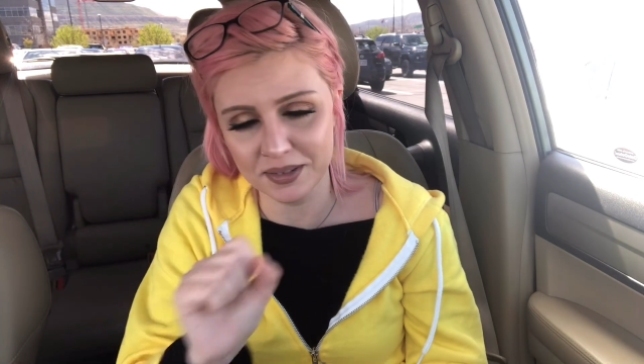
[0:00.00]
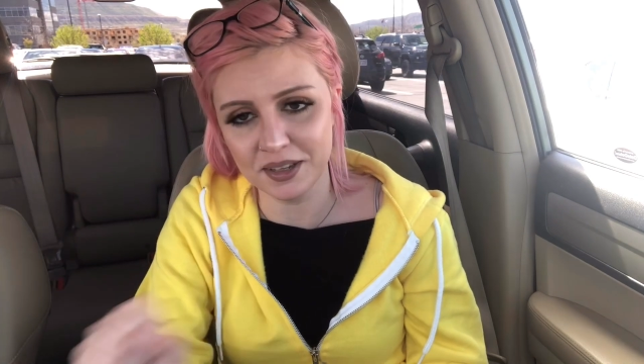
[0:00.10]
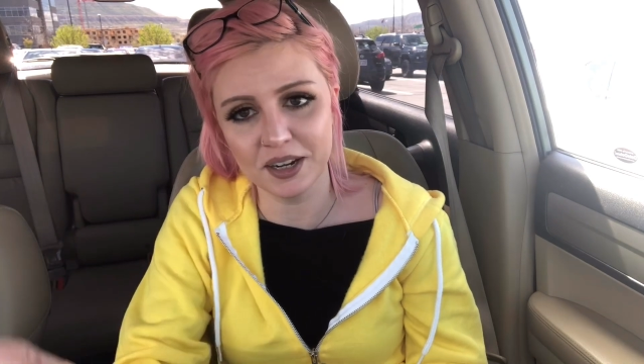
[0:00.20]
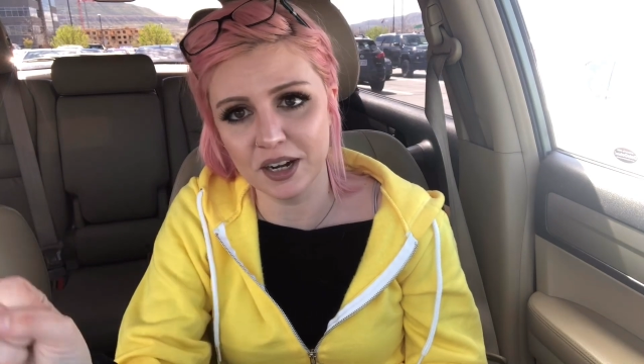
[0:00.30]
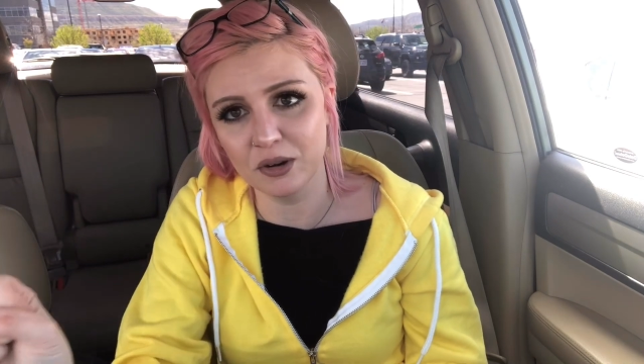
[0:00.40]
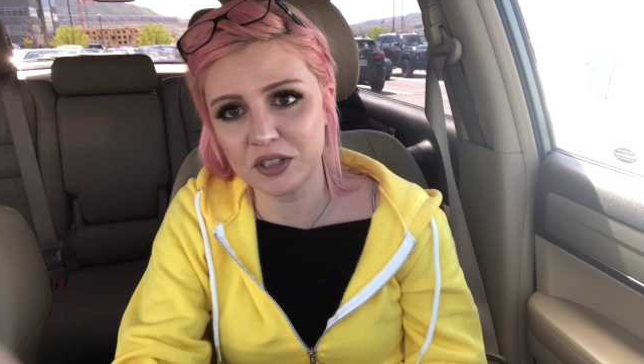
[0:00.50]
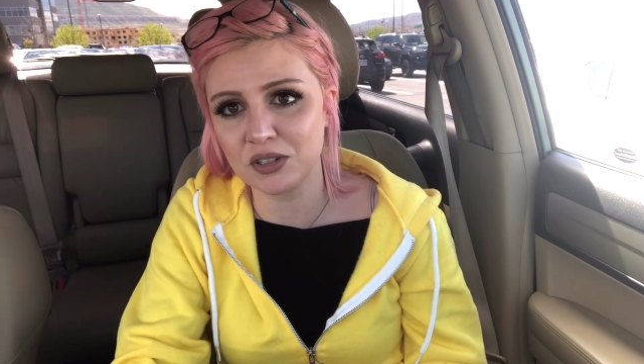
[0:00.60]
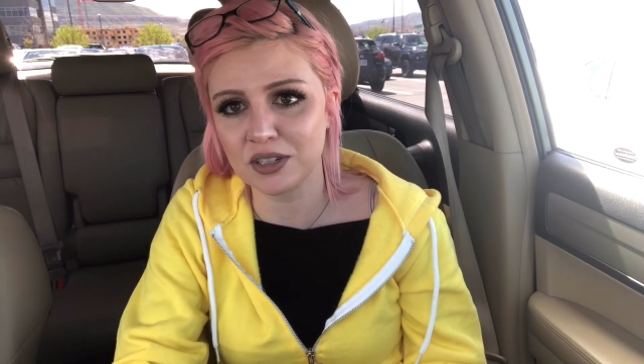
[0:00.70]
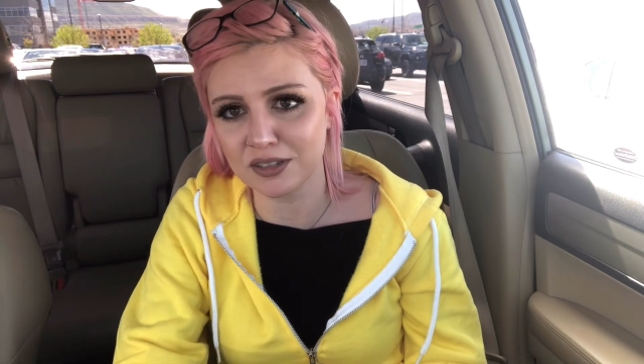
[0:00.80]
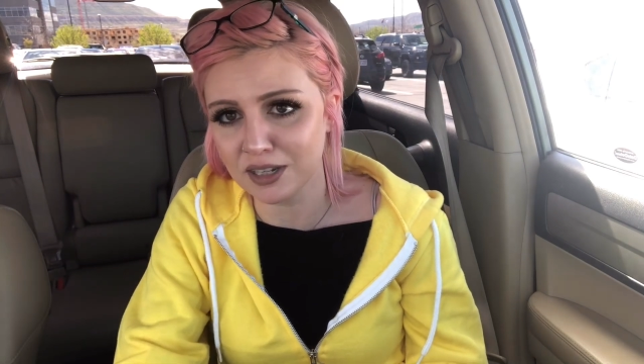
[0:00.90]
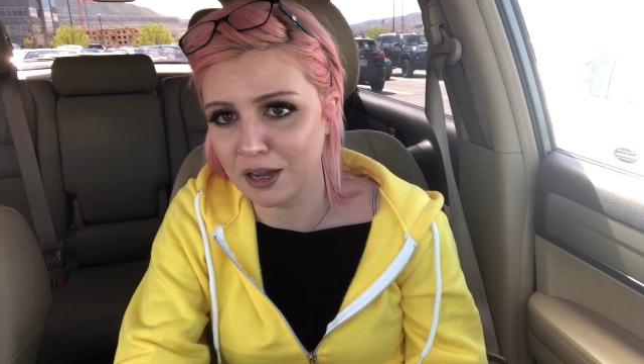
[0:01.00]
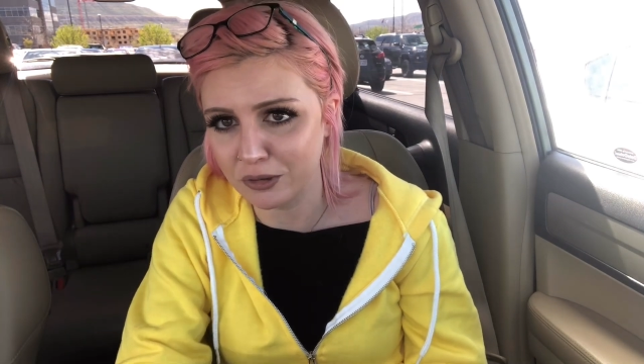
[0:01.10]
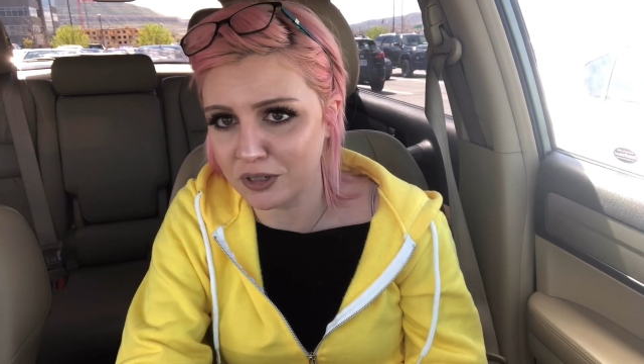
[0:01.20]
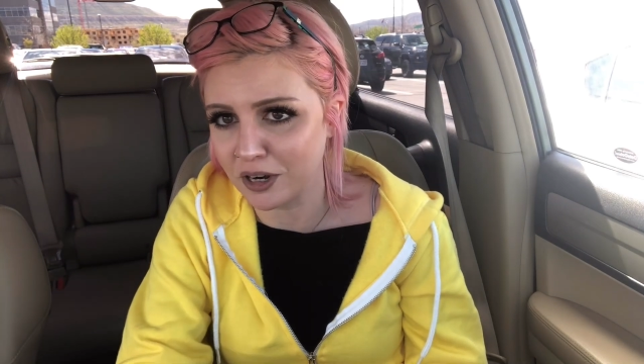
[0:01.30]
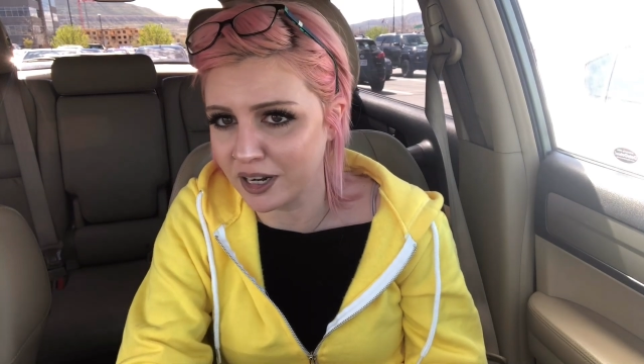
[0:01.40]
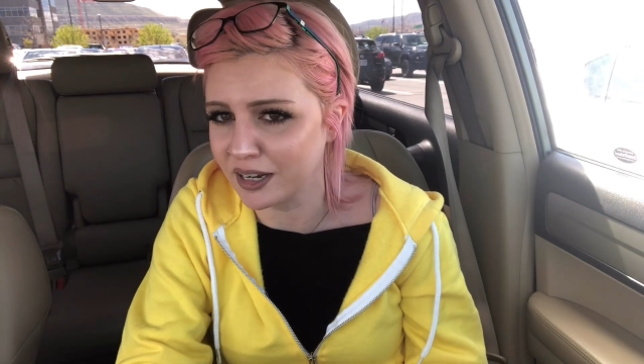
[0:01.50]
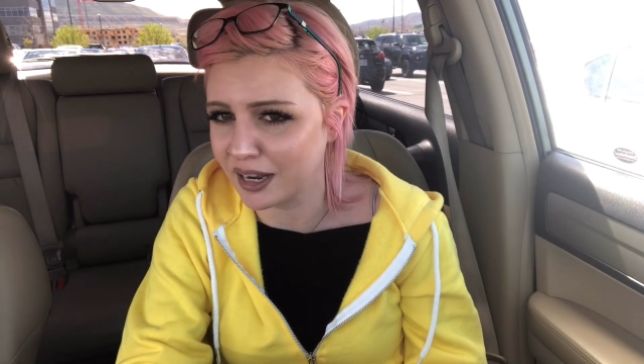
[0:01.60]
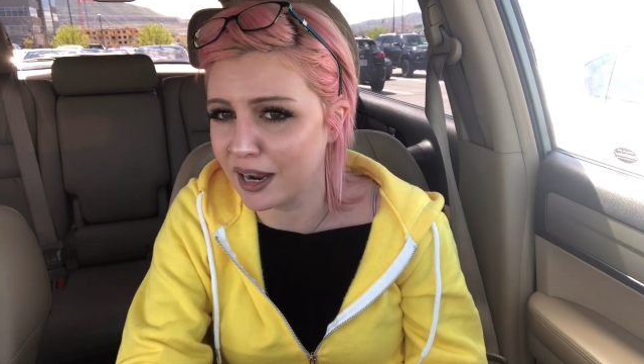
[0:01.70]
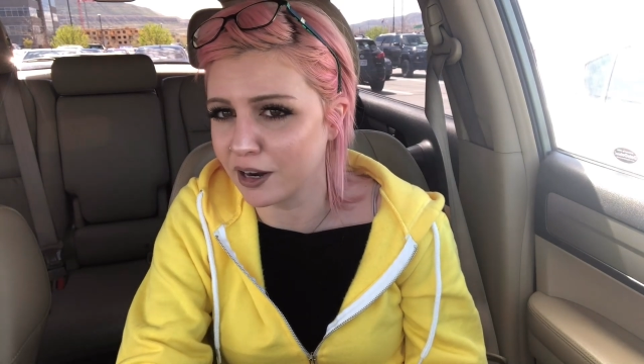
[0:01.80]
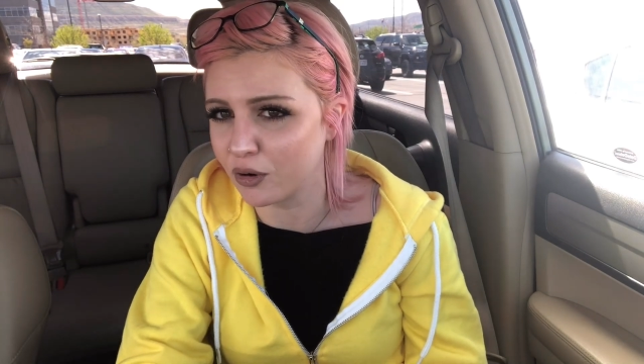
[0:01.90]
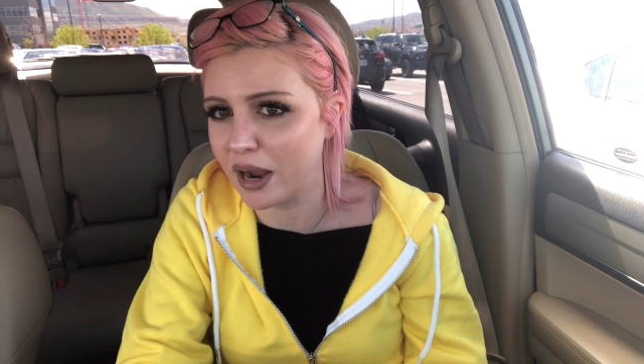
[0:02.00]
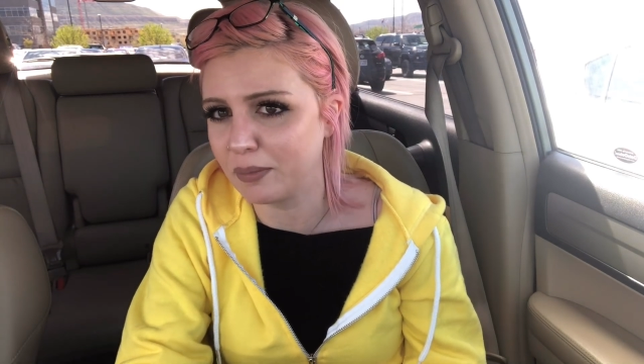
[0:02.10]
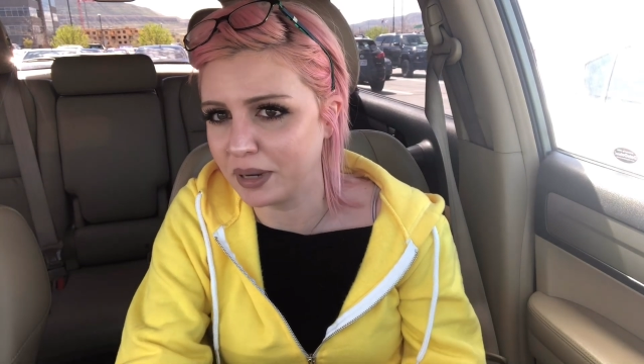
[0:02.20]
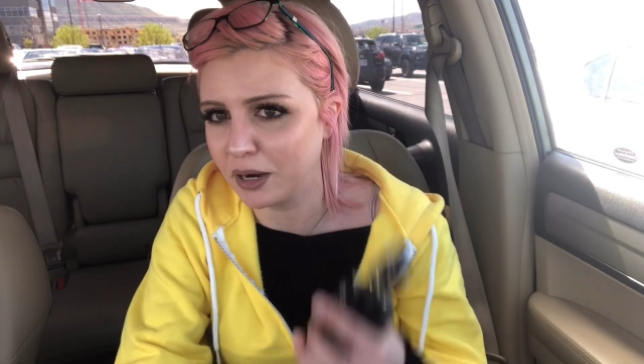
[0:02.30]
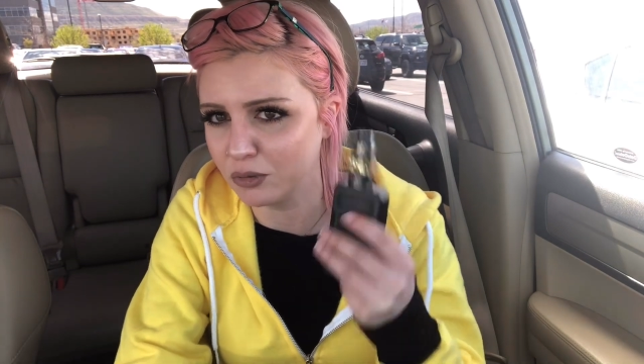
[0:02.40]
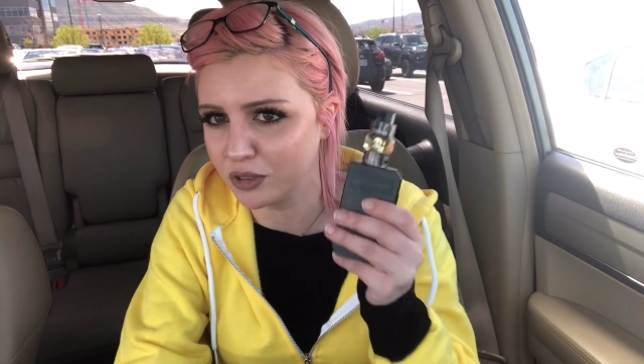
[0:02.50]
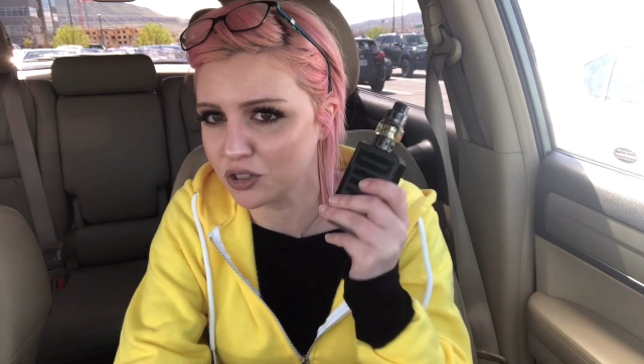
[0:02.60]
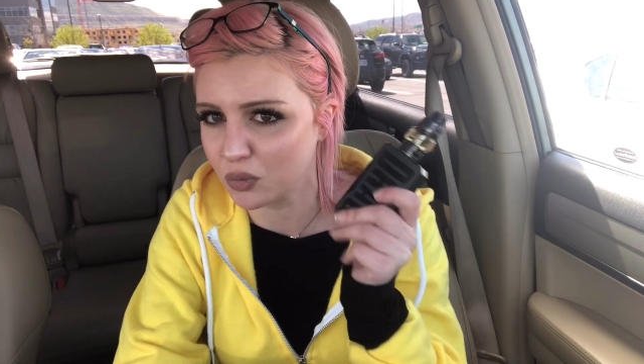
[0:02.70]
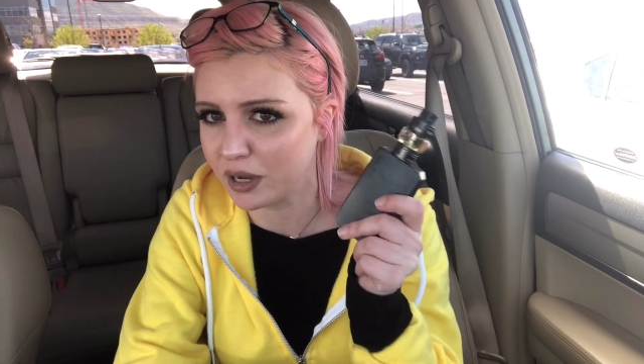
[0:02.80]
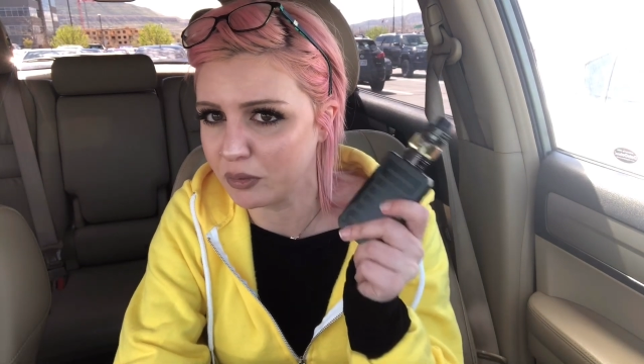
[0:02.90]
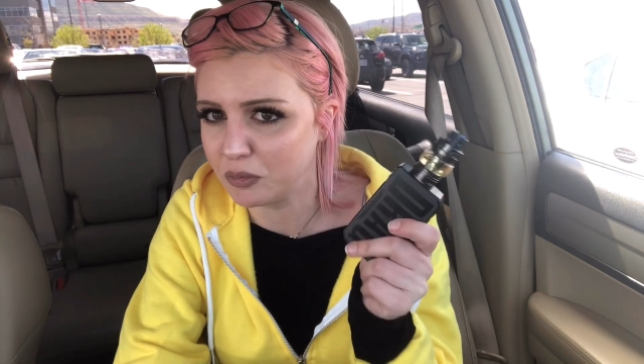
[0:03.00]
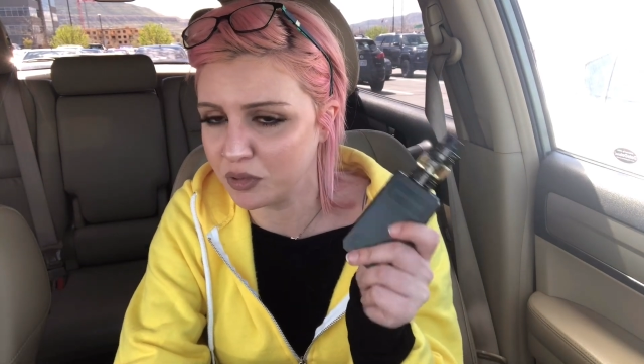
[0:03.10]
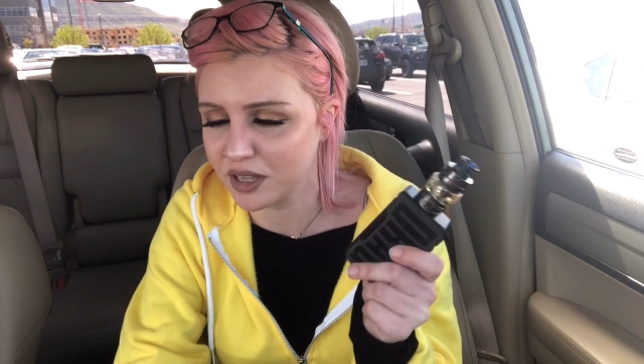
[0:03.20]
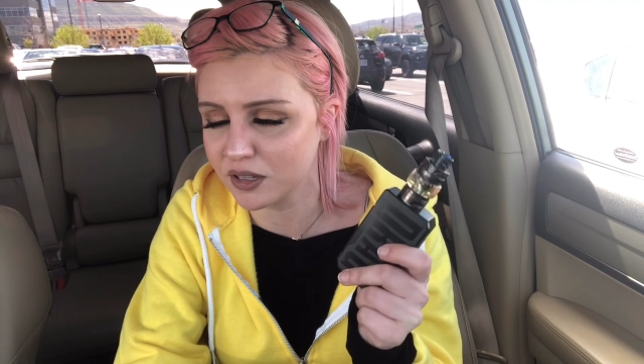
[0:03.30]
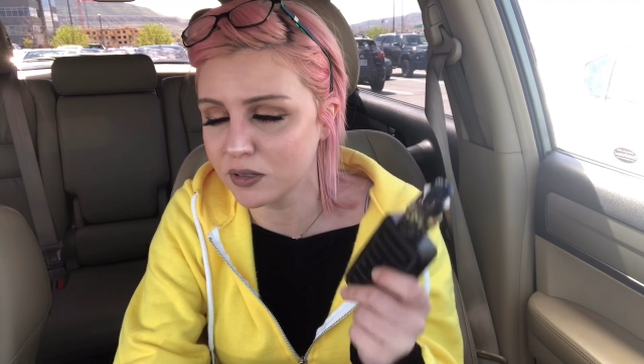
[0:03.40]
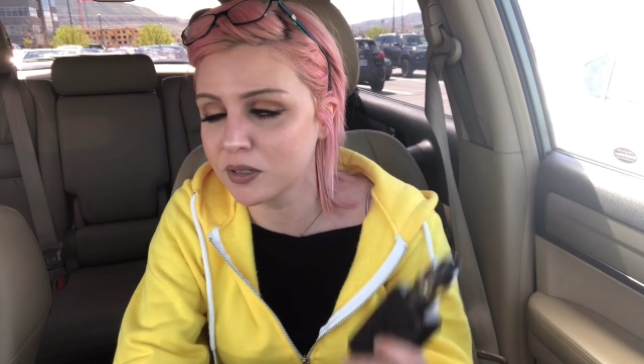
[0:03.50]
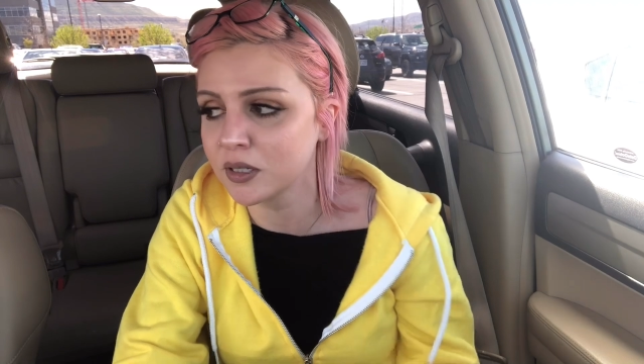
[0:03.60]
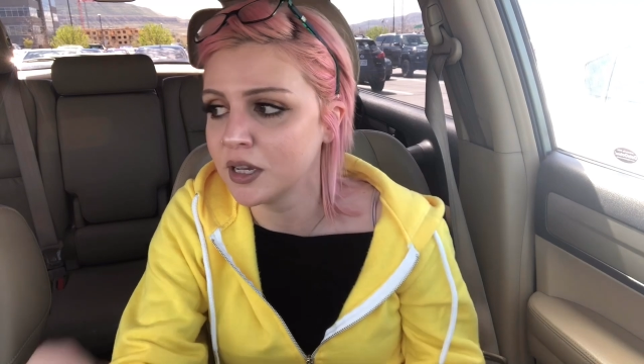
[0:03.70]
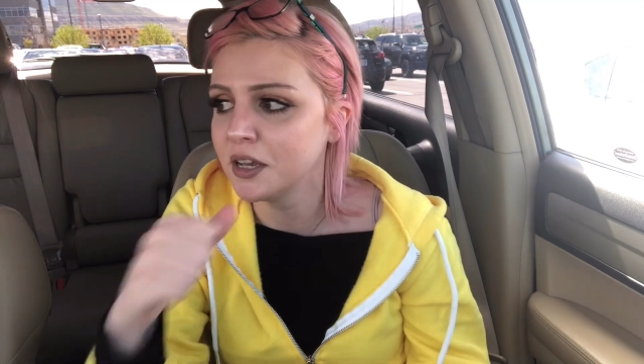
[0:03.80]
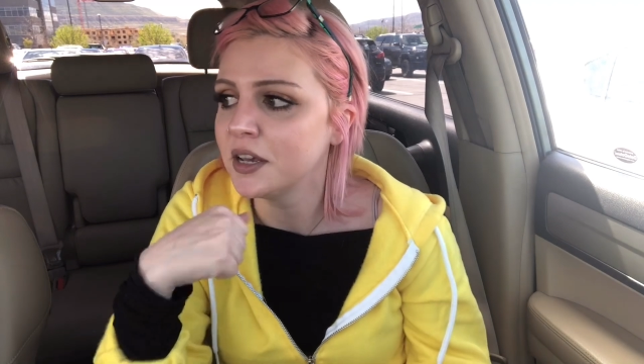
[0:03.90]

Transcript: you know, it's just now starting to kind of crap out, which is why I went with this.